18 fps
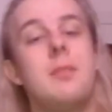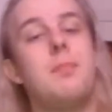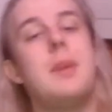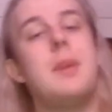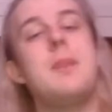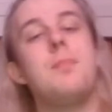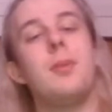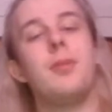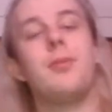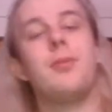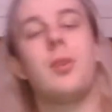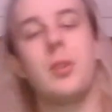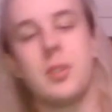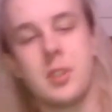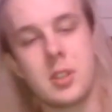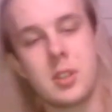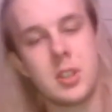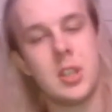people
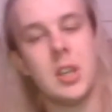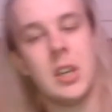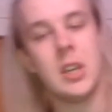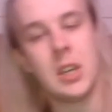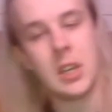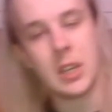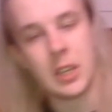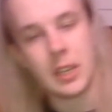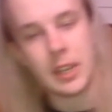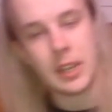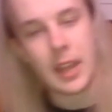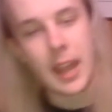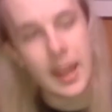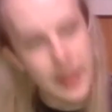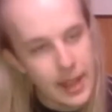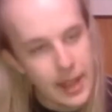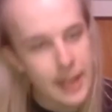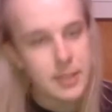first.
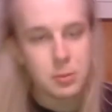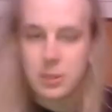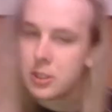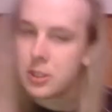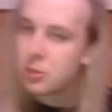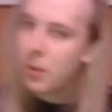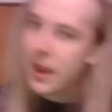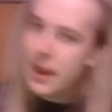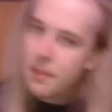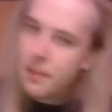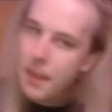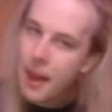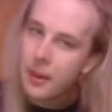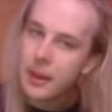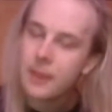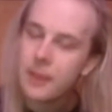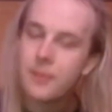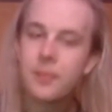And that's what's great
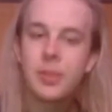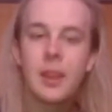about it.